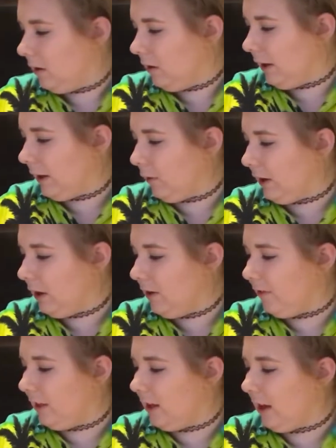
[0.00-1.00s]
Like quick
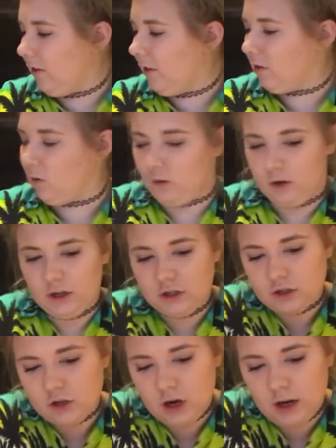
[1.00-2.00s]
enough that now this corner
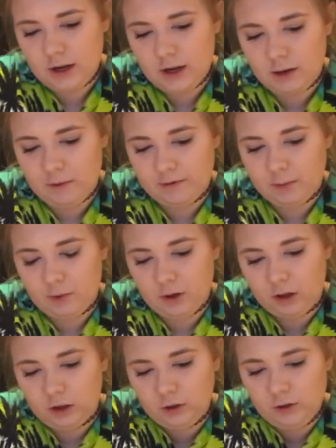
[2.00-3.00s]
is dry, and I'm gonna have to
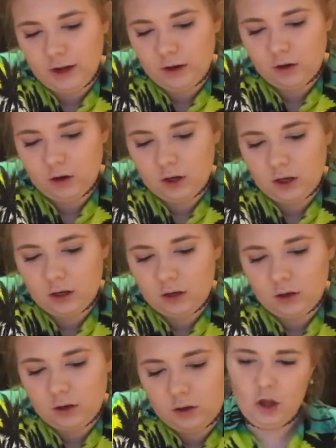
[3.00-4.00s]
put glue down on it.
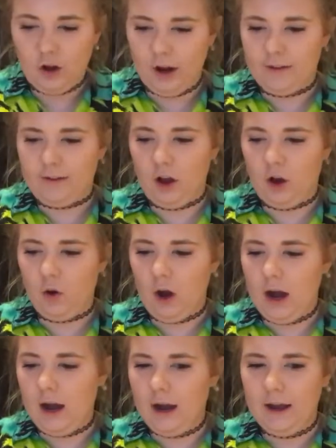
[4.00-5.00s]
Okay, so
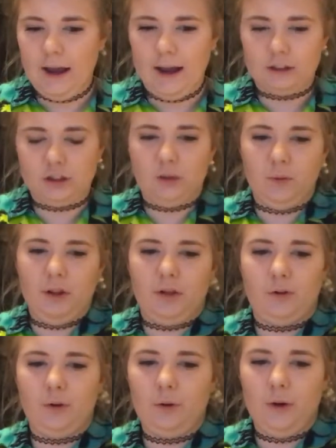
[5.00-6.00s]
I actually went
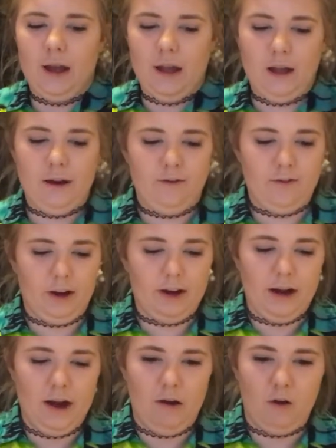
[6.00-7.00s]
through and
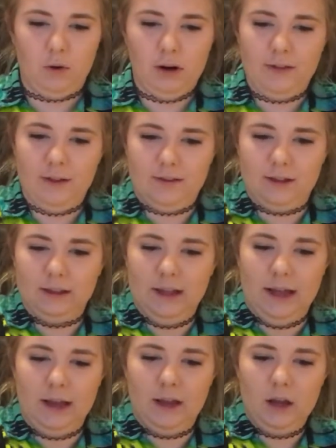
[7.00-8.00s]
figured out how I wanted these to
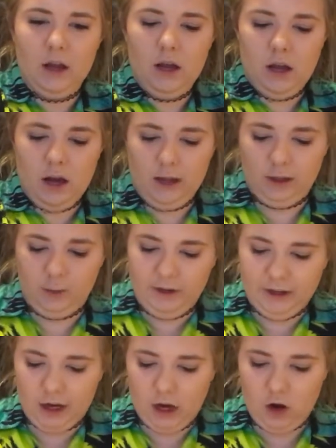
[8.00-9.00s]
lay a little
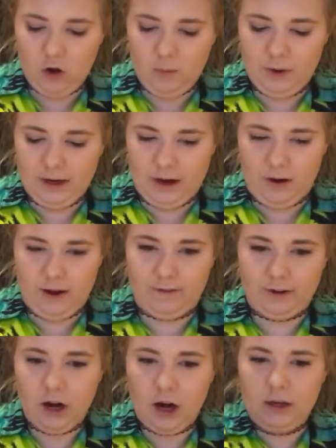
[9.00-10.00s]
bit ago, but now I have
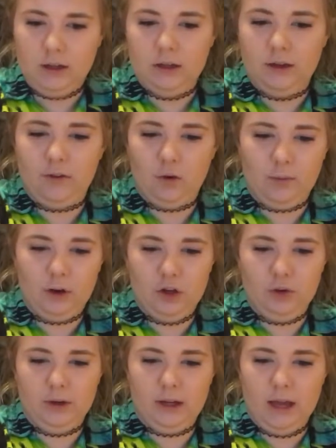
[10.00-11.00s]
forgotten, so I'm going
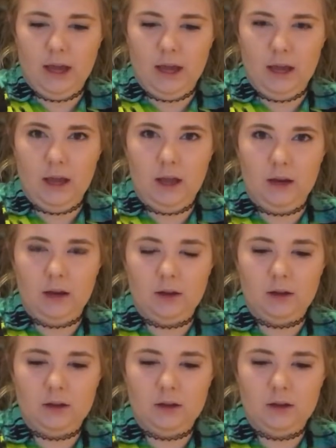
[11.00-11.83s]
to do it again.